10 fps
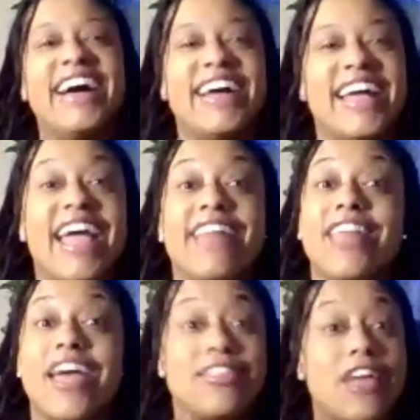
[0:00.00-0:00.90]
And
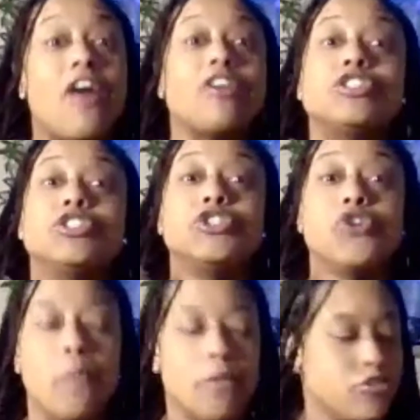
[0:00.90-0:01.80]
they are
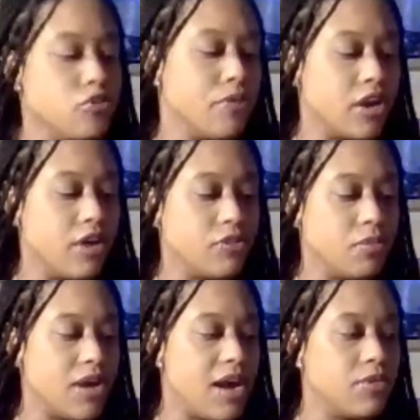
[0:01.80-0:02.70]
super duper
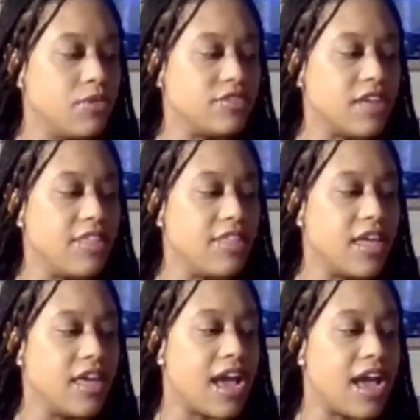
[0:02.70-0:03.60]
comfortable. I will say that.